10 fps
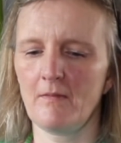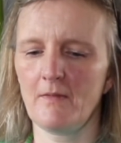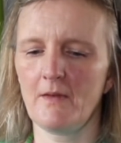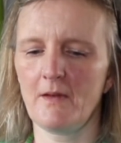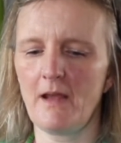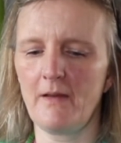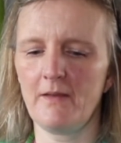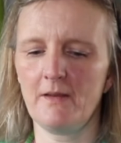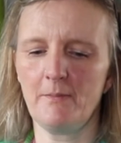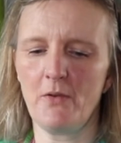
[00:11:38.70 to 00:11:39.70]
So now at
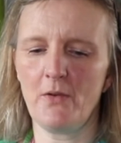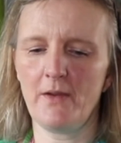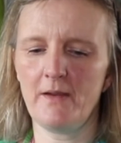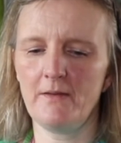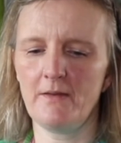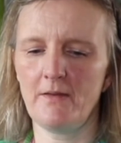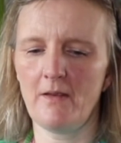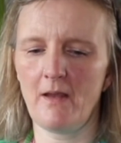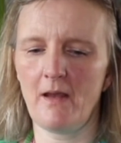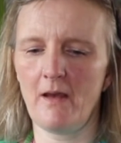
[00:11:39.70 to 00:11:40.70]
this point
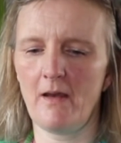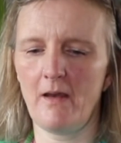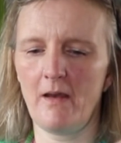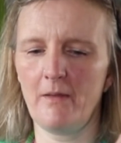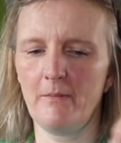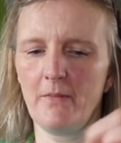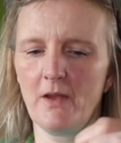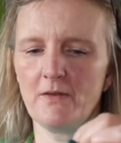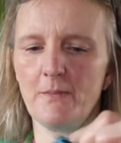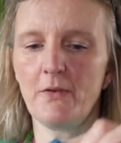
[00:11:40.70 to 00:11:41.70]
I'm
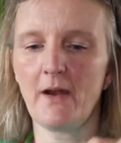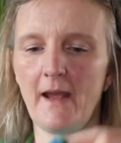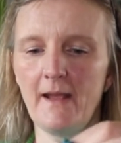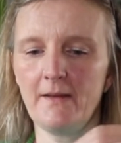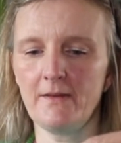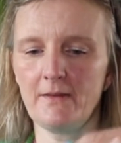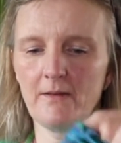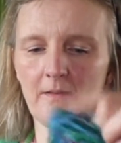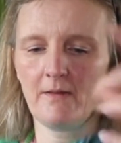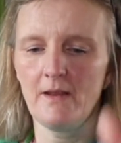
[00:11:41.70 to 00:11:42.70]
going to press
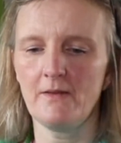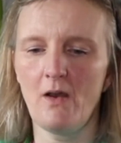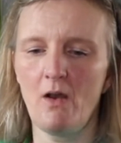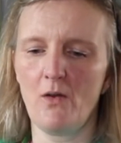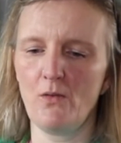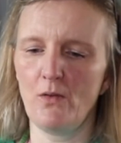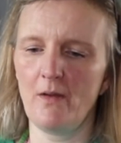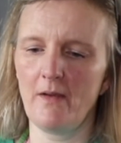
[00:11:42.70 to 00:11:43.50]
this whole